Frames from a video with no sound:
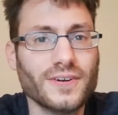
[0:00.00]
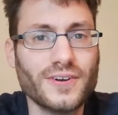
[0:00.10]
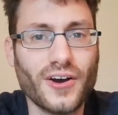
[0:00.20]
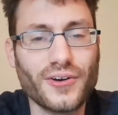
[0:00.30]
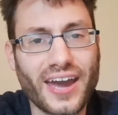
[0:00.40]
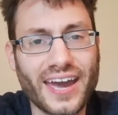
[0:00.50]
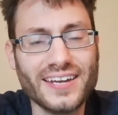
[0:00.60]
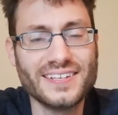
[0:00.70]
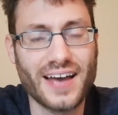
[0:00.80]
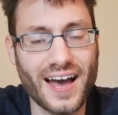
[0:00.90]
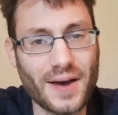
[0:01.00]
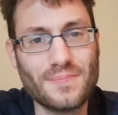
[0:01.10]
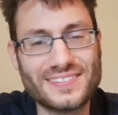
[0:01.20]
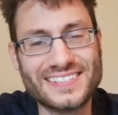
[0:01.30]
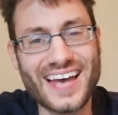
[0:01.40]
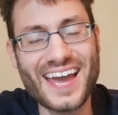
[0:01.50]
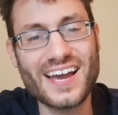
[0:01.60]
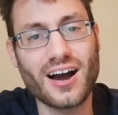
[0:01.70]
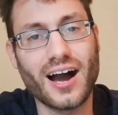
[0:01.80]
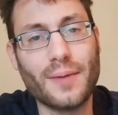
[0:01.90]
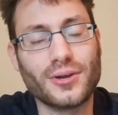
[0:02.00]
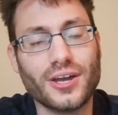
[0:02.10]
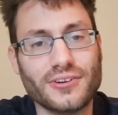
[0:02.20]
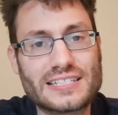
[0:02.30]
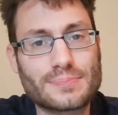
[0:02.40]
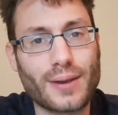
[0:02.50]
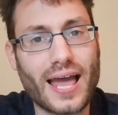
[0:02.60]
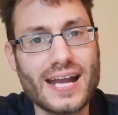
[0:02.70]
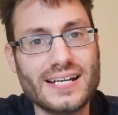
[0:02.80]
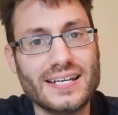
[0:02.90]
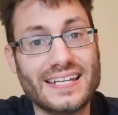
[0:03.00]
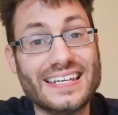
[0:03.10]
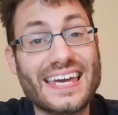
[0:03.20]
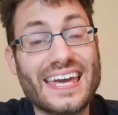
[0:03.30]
Okay, today I'm going to explain the